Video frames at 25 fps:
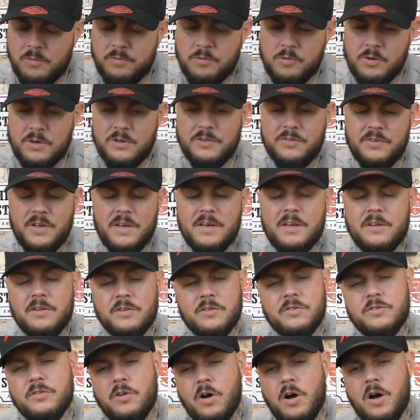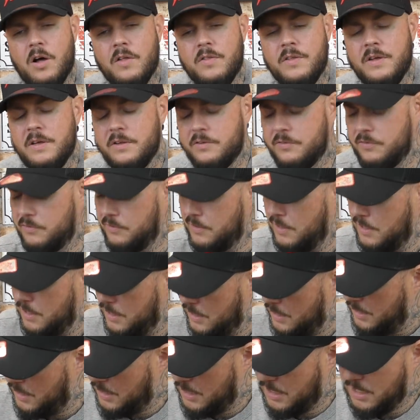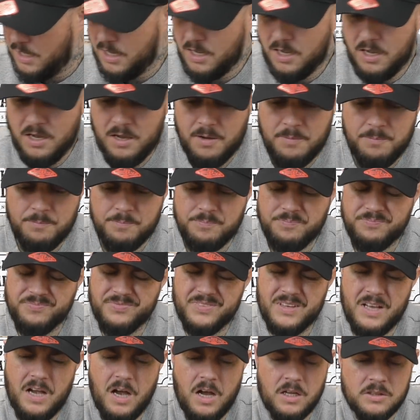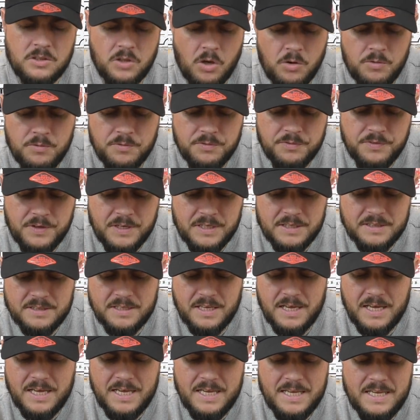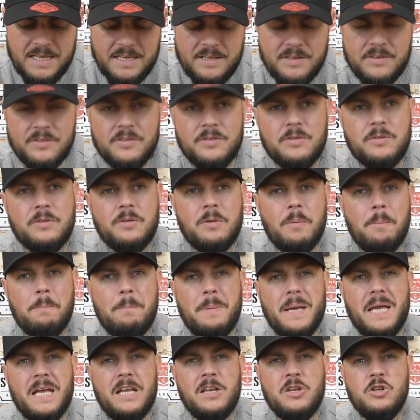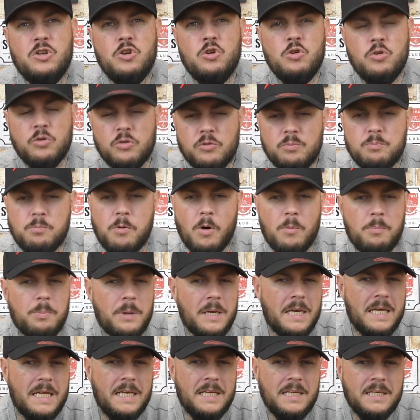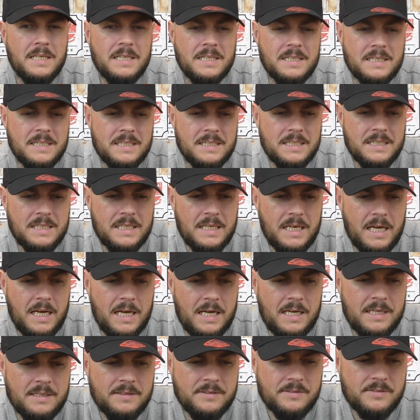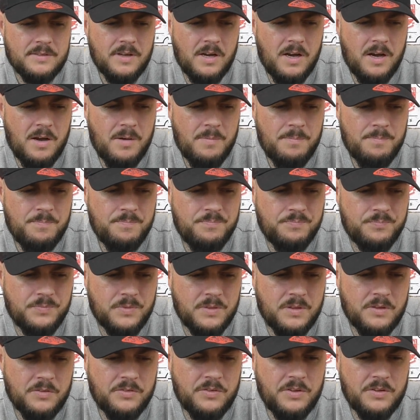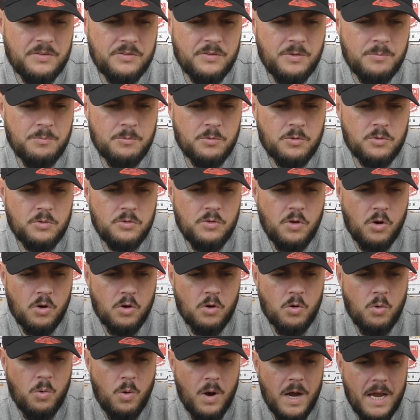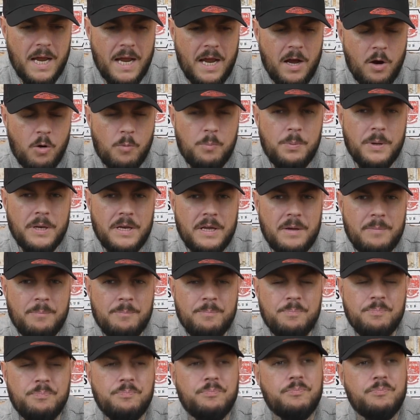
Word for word: I've already said at the start of this, I don't think that he's being used properly, and the system's not quite helping him.